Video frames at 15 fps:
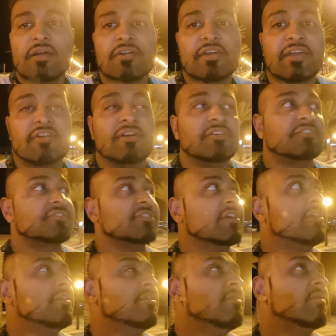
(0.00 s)
Okay, guys,
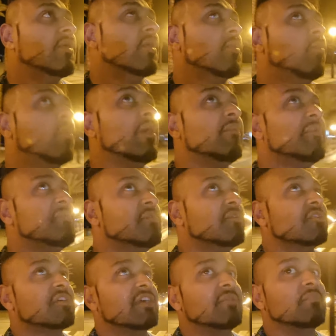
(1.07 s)
so while we were
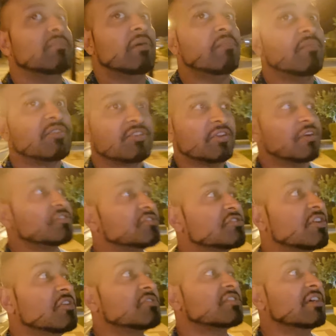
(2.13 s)
walking, would just notice
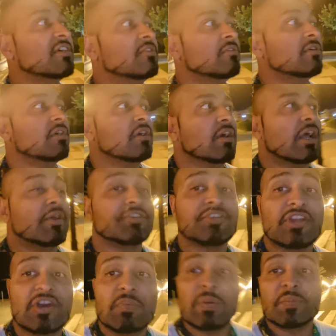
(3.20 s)
this hotel. As you
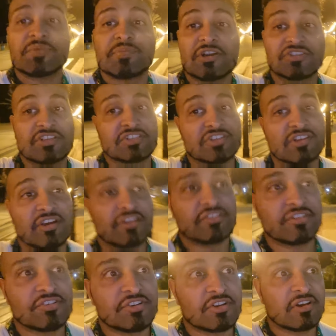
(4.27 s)
know, mom's partially
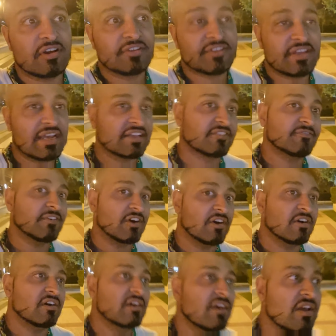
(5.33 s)
sighted, so she can't see as
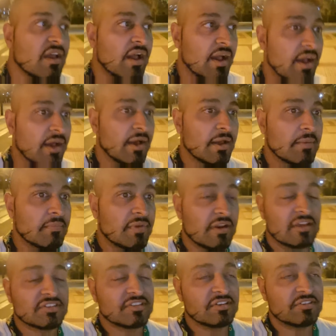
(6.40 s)
far. Um, but that's,